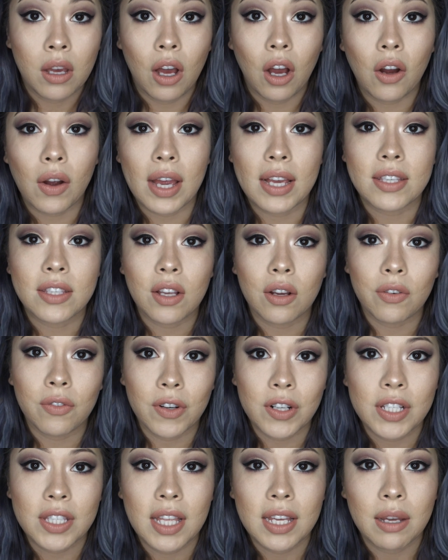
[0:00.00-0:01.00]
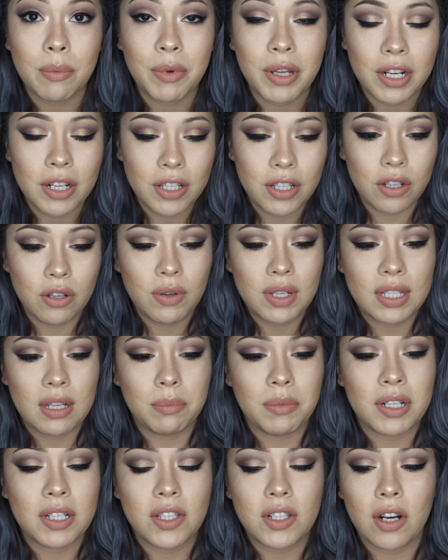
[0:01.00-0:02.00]
Okay, so first thing I'm gonna do is
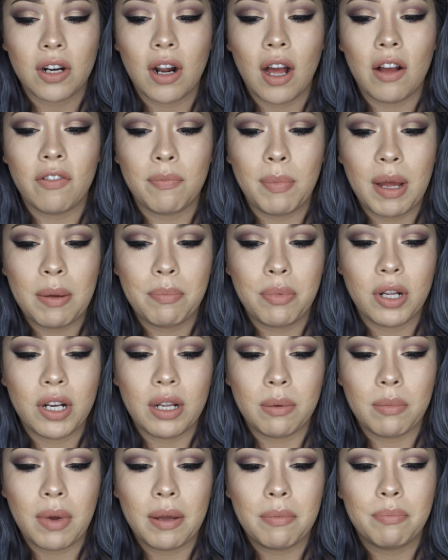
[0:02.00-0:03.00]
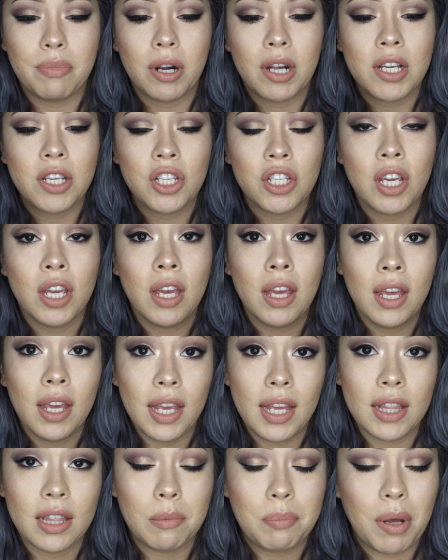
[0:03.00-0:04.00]
I'm gonna start off by putting my brush
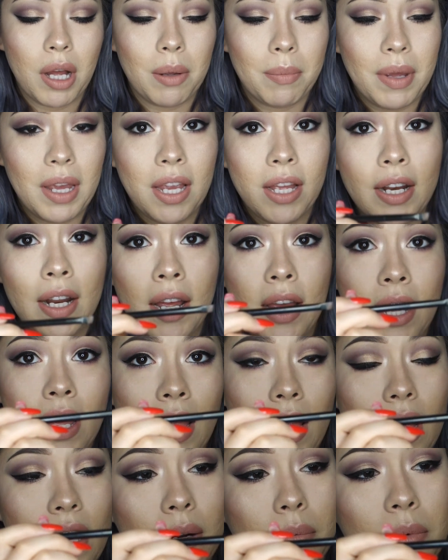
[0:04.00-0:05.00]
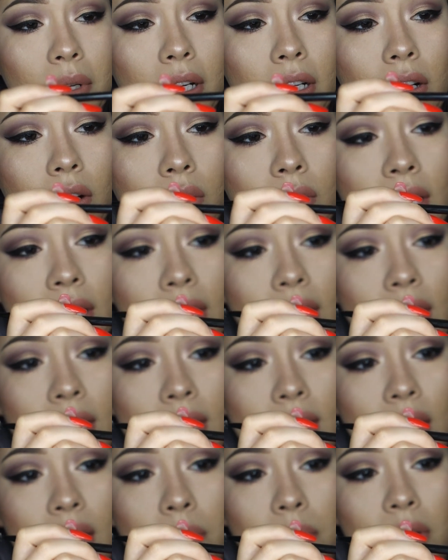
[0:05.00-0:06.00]
in the pomade, and I'm gonna go like
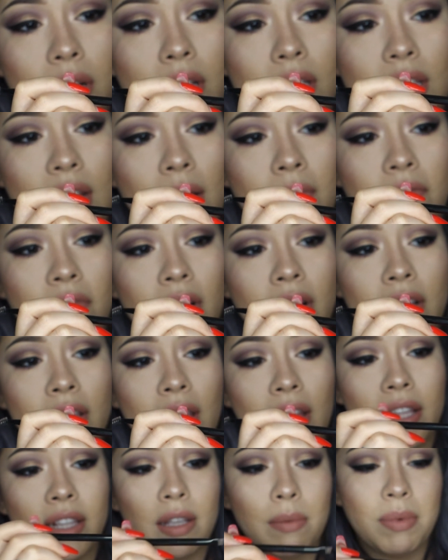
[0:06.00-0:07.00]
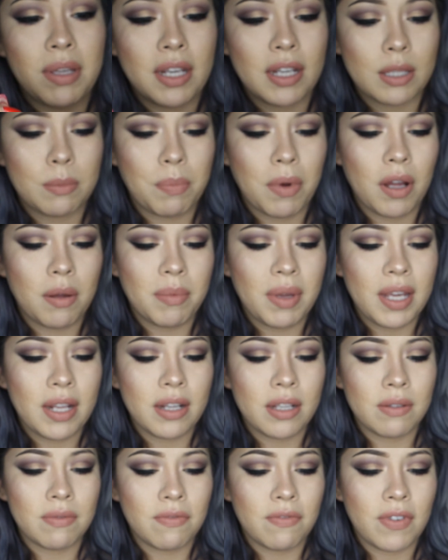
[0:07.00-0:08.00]
this, and I'm gonna tap very lightly because
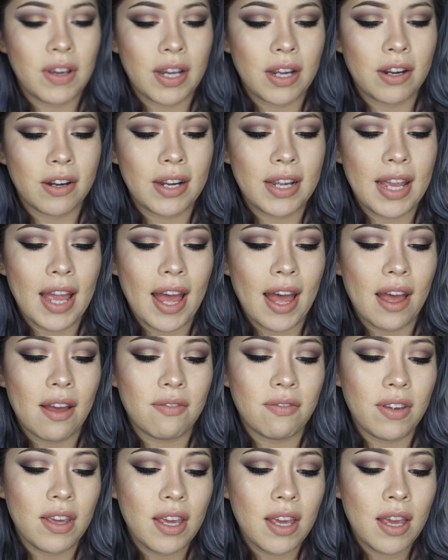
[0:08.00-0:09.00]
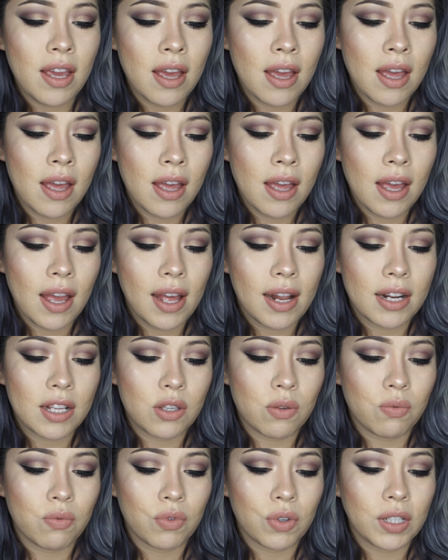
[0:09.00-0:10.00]
pomade is very heavy and
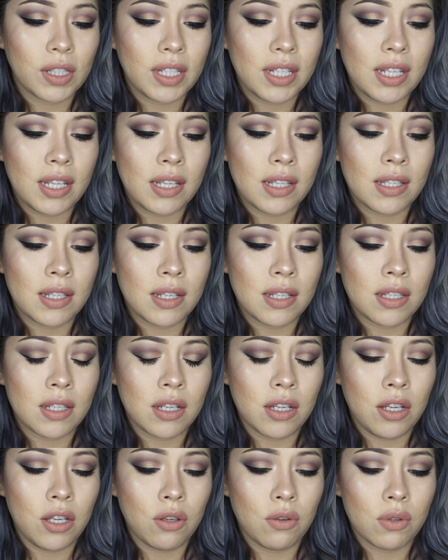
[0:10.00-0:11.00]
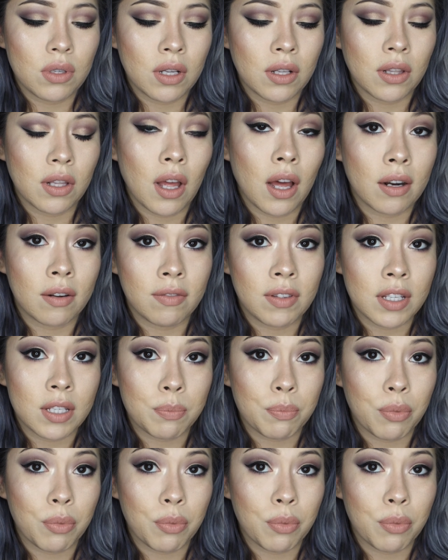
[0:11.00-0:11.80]
it's really easy to use a lot of this